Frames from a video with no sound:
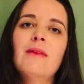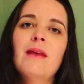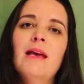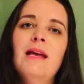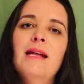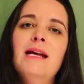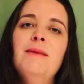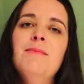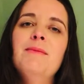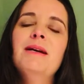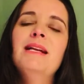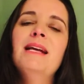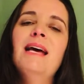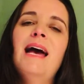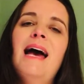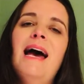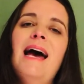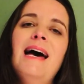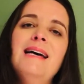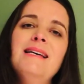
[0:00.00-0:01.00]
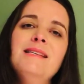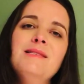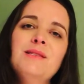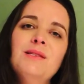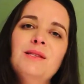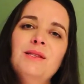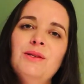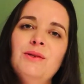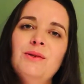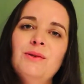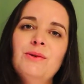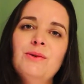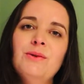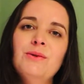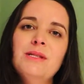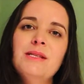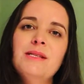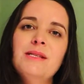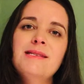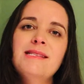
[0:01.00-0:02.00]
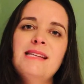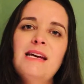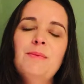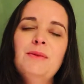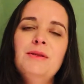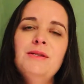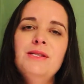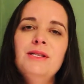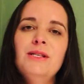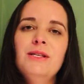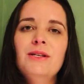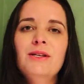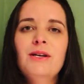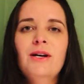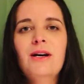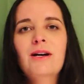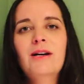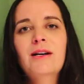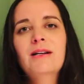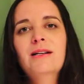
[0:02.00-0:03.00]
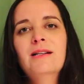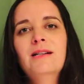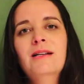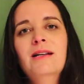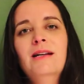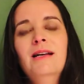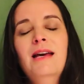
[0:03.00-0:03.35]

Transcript: And I'm going to ask you to step into your heart.